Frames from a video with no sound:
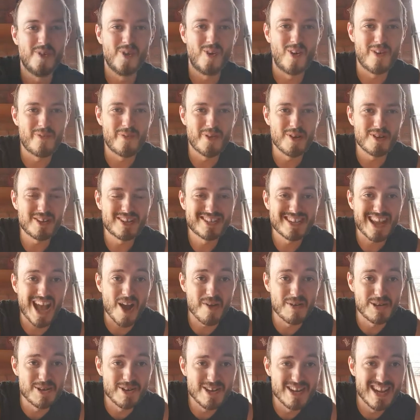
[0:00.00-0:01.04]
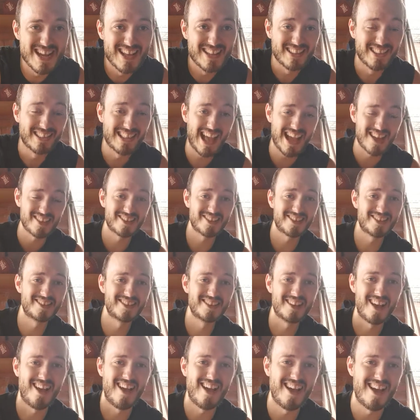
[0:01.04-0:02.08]
All right, folks, how are we doing?
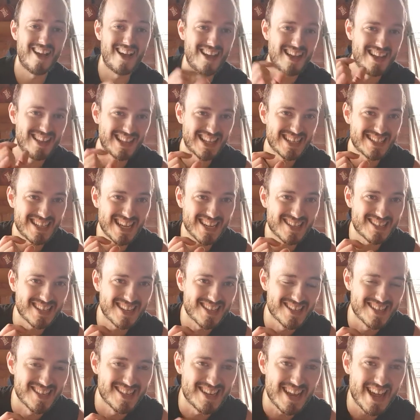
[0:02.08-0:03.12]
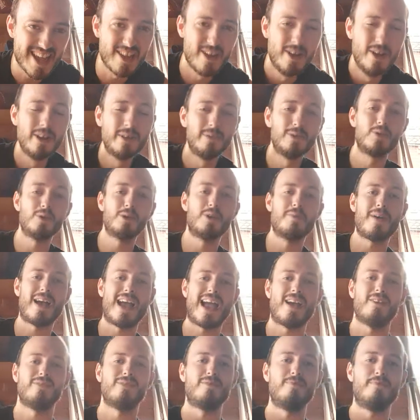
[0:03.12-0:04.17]
Last exercise of the day. We're talking
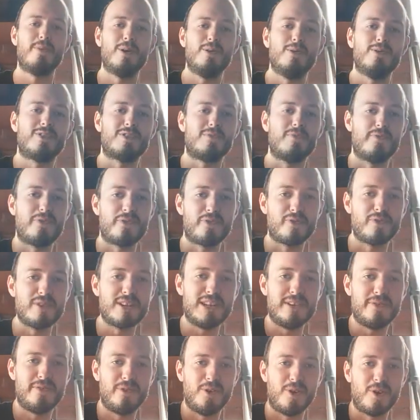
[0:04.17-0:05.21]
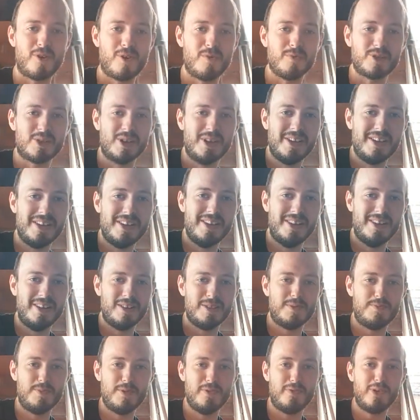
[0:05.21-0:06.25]
about how to build some freaky forearms.
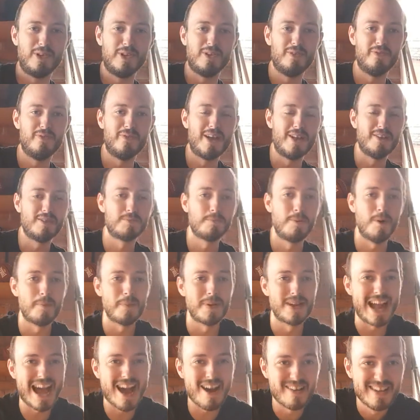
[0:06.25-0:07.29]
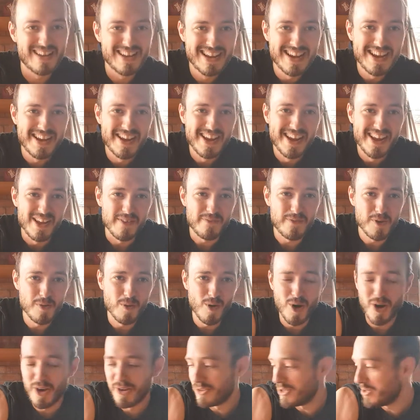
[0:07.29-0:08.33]
Those beautiful little veins popping out. If
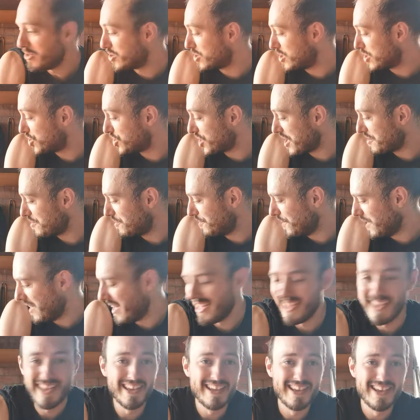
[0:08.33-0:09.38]
you are new to the channel,